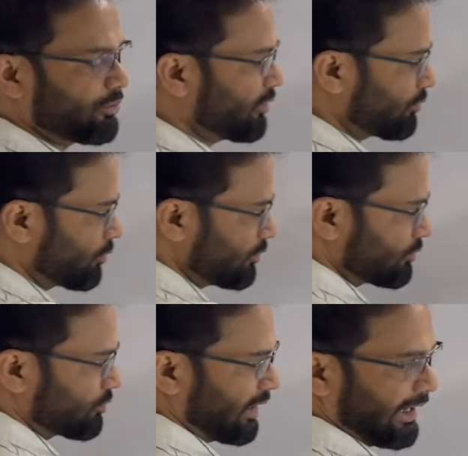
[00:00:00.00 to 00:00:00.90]
you are going
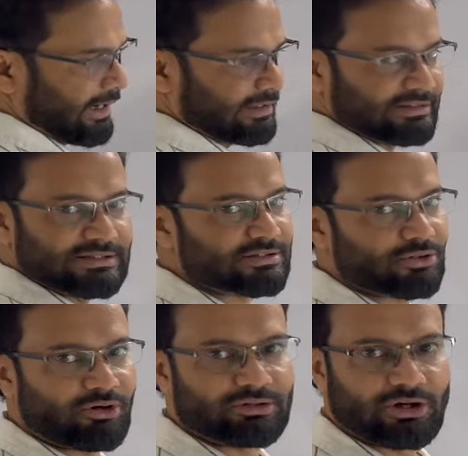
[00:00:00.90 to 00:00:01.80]
to add, this is
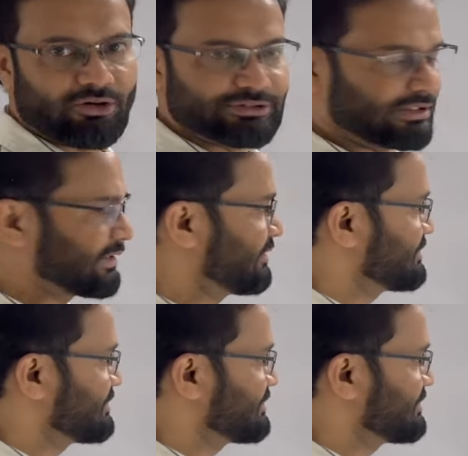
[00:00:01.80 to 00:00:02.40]
called the horizontal